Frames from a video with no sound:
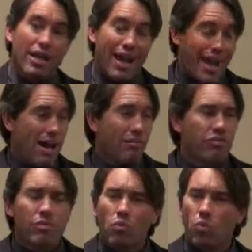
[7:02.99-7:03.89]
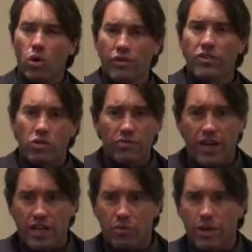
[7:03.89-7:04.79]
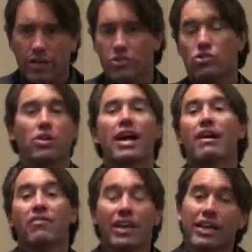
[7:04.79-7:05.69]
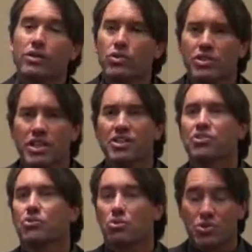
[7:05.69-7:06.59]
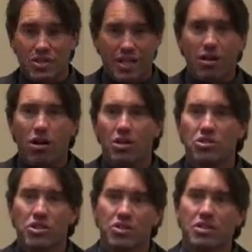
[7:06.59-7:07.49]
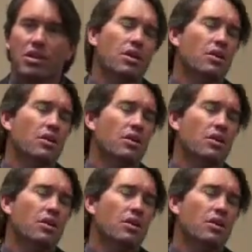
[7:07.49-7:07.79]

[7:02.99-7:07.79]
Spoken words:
have one of your evaluators or have any other teacher or psychologist